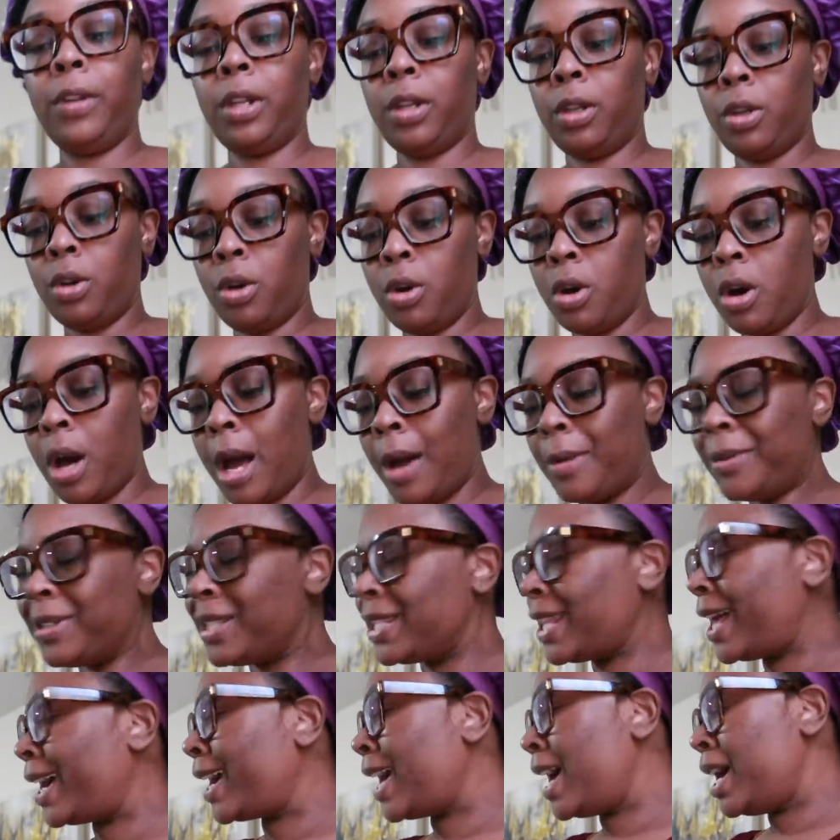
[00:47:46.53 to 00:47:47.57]
it in the car i
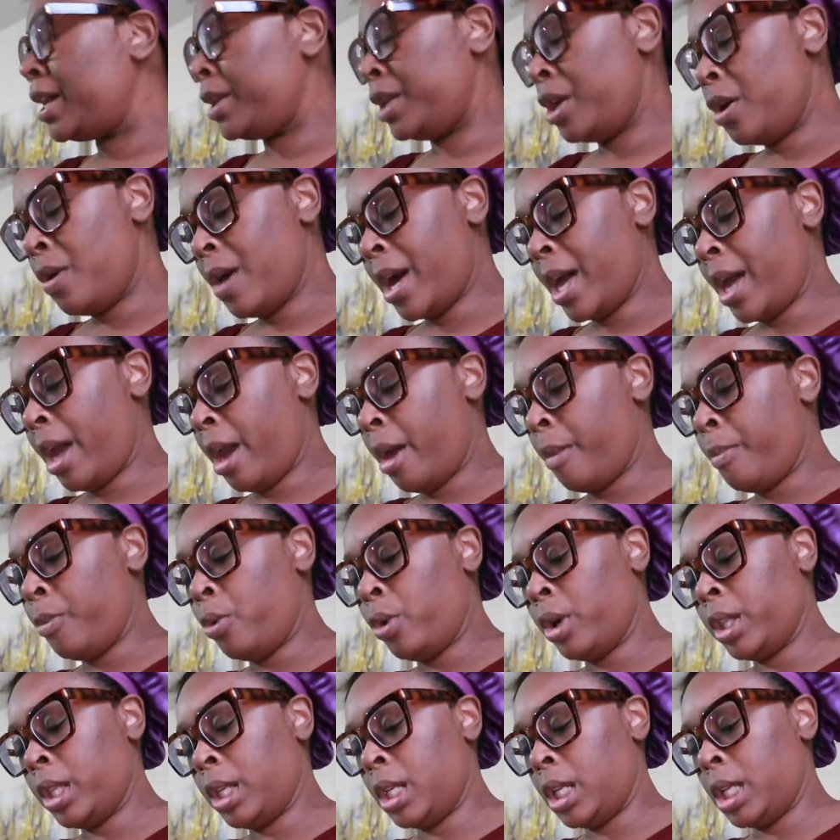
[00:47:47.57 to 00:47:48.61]
was like i know i had
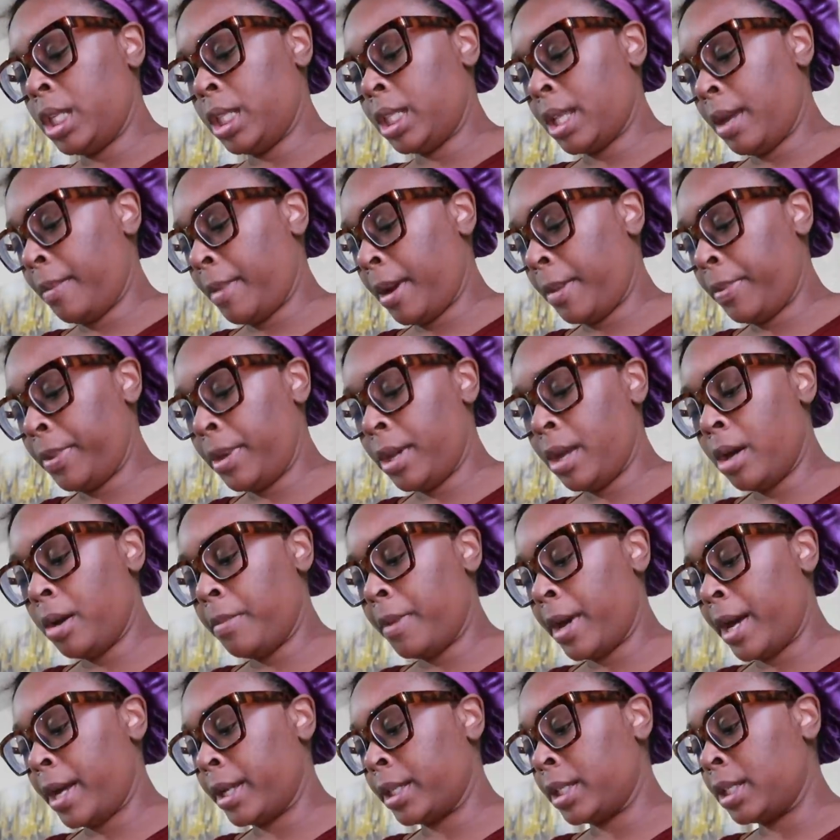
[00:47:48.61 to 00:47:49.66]
more than this on my p.o
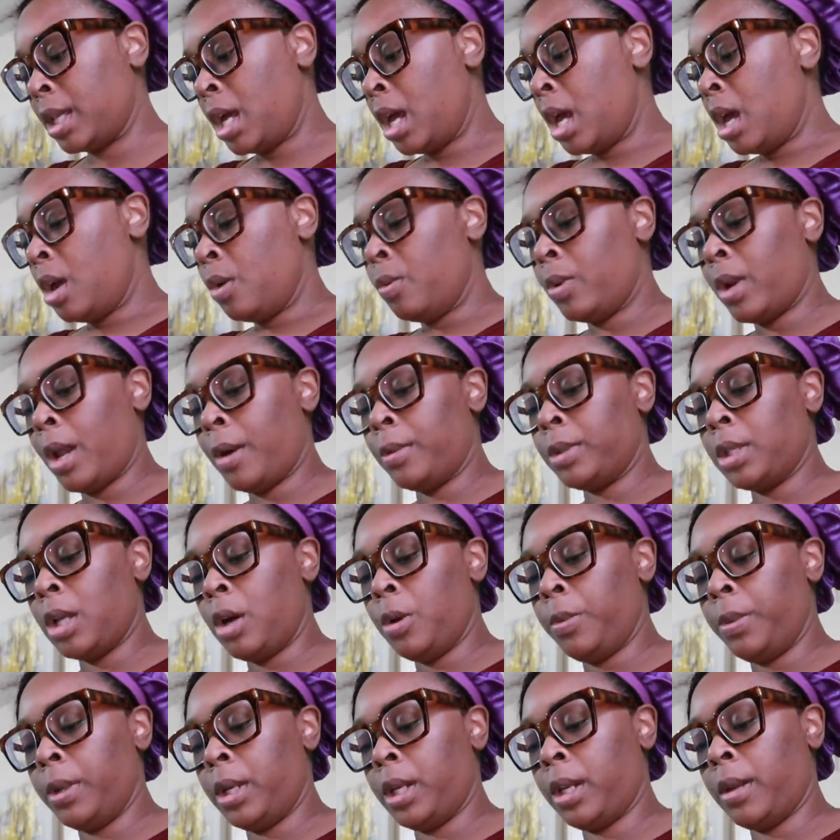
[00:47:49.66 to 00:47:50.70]
box when i was
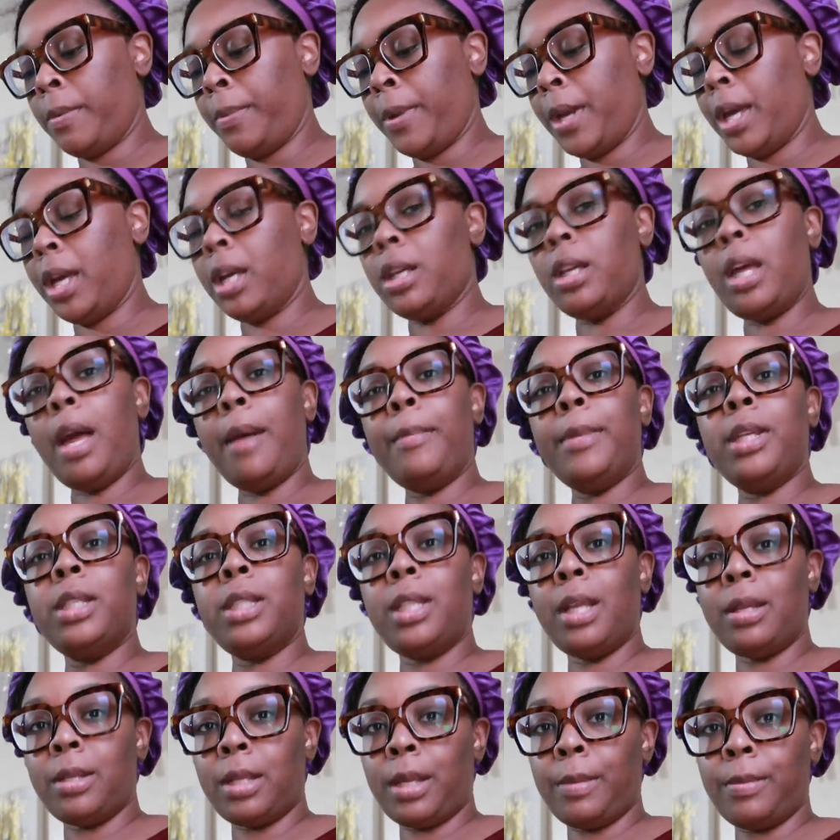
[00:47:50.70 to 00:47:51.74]
opening the pack how many
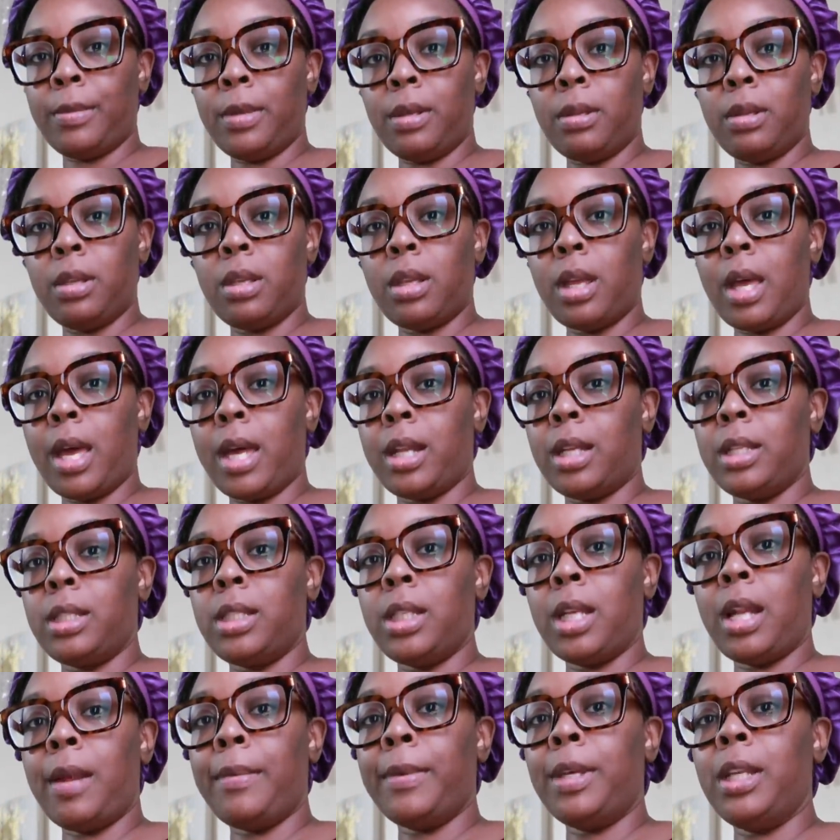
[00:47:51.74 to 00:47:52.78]
times i'm i not
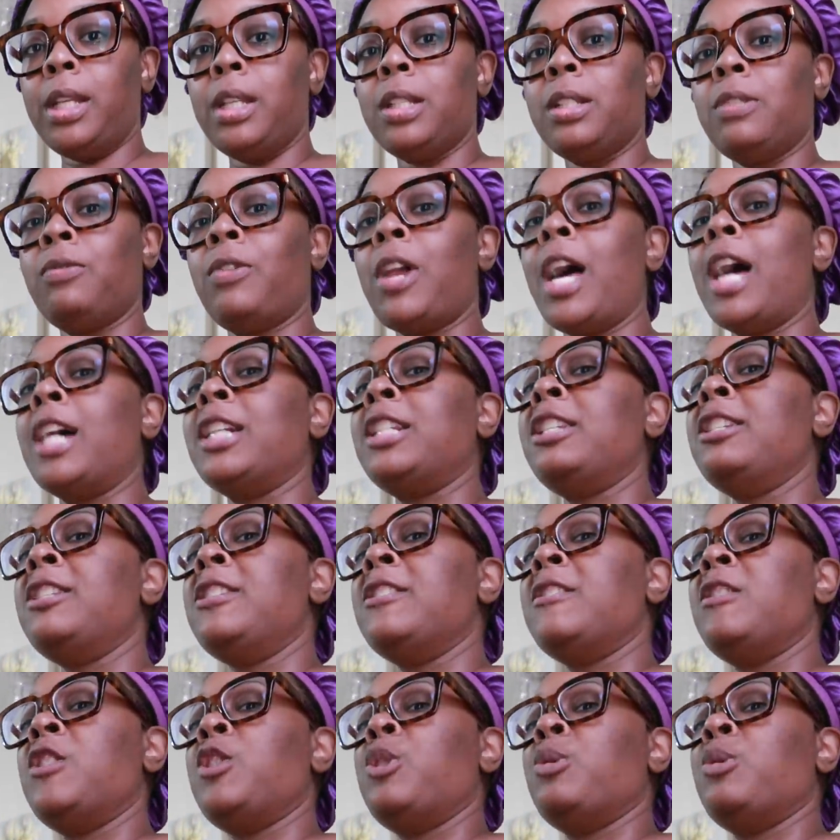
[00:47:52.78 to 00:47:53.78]
said i'm in this vlog this is